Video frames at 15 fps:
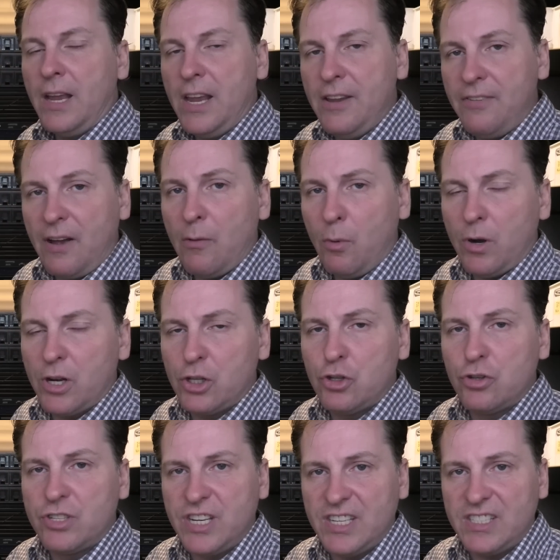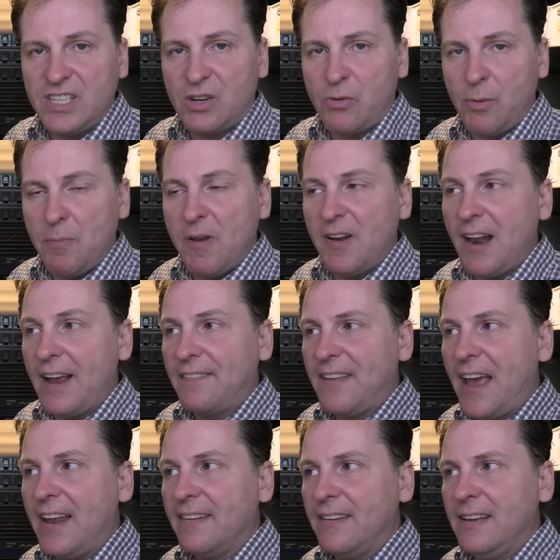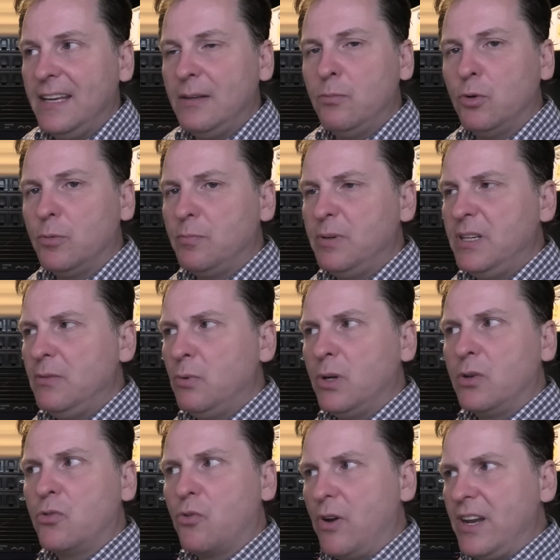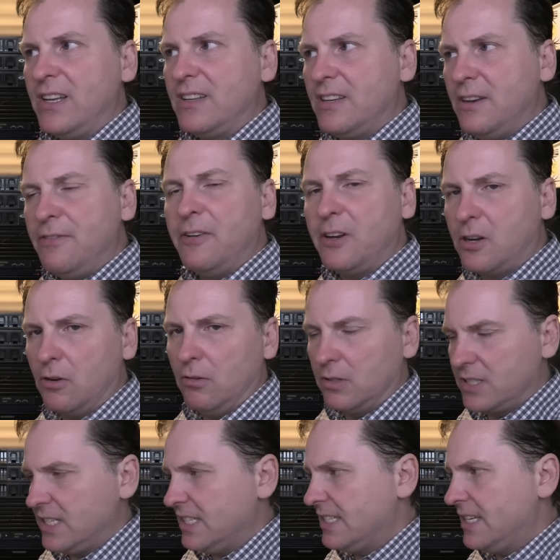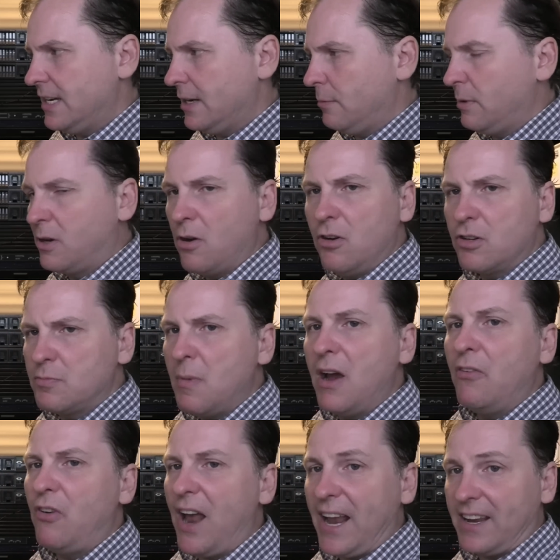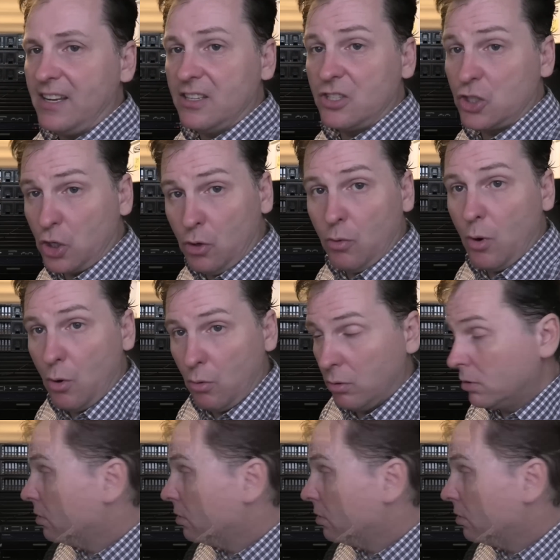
If I wanted to test equipment like that, it would be with great difficulties here because my rack is so old.